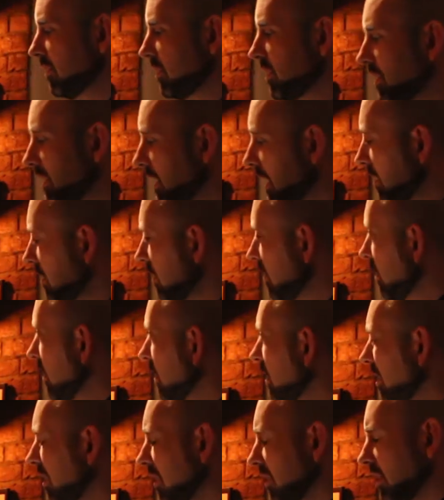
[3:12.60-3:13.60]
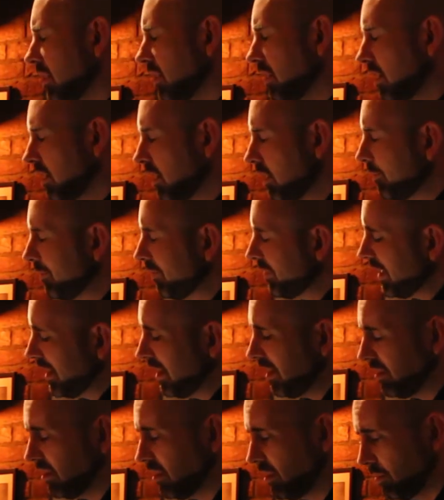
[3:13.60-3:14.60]
She said,
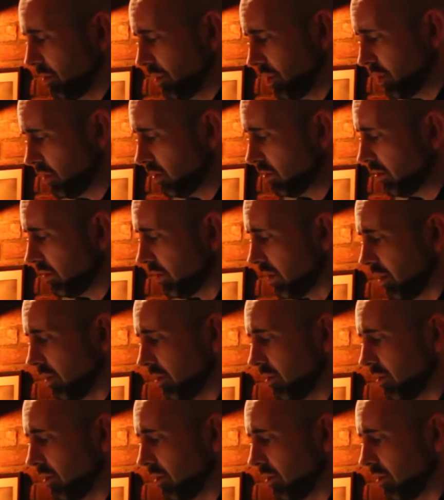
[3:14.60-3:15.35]
"How can I be sure, though?"